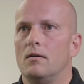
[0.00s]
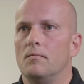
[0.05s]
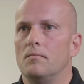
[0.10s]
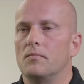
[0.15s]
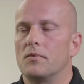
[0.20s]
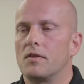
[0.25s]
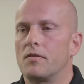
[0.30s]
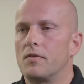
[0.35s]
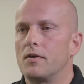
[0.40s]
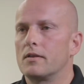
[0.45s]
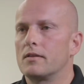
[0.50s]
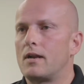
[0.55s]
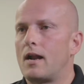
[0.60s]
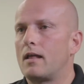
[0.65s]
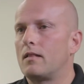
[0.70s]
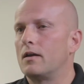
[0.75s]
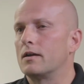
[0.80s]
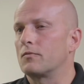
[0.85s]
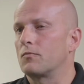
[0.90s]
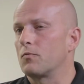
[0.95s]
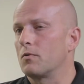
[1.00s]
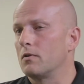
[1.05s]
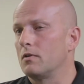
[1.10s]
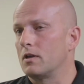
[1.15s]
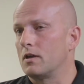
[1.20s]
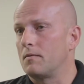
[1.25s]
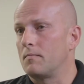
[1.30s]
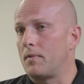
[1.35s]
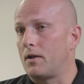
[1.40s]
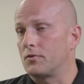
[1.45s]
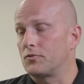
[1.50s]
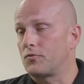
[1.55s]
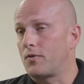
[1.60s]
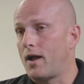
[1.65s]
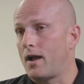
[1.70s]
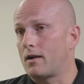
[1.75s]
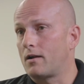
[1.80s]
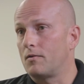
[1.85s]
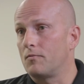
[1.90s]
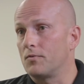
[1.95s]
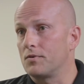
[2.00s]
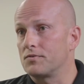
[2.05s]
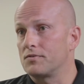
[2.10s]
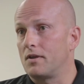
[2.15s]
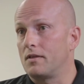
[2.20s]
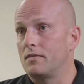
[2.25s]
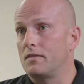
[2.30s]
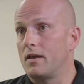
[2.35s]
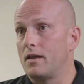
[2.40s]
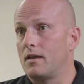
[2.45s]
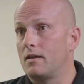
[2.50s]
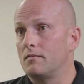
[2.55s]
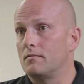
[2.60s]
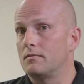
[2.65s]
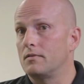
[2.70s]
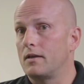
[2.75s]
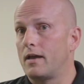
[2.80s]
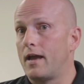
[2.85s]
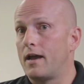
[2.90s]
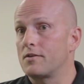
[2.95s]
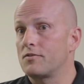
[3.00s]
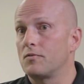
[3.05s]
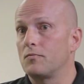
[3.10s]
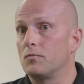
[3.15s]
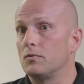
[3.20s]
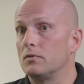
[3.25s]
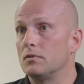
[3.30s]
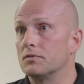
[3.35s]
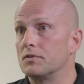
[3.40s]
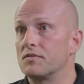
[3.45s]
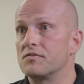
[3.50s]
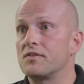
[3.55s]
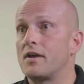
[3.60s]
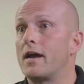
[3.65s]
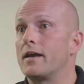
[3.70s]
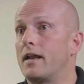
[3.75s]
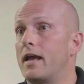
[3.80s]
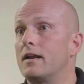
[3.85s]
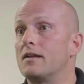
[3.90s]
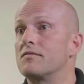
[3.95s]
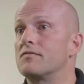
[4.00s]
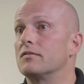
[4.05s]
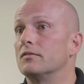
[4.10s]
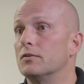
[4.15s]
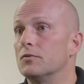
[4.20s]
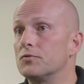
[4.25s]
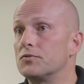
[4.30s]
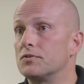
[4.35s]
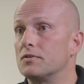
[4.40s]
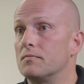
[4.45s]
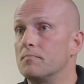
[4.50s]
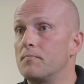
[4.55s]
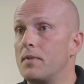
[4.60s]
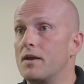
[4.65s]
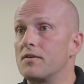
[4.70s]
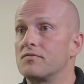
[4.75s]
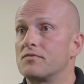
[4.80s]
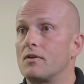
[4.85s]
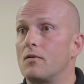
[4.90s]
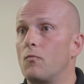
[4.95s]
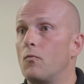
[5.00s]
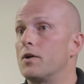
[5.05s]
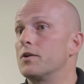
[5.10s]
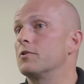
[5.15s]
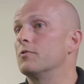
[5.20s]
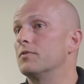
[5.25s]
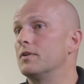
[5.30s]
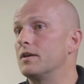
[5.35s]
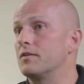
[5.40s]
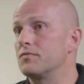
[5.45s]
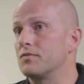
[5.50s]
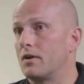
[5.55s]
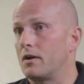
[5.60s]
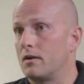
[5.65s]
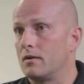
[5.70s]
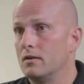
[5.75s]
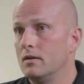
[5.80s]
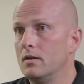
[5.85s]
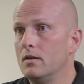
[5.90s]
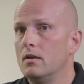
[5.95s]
The thing that I liked really about Traka was that they actually will design any solution based on what your needs are.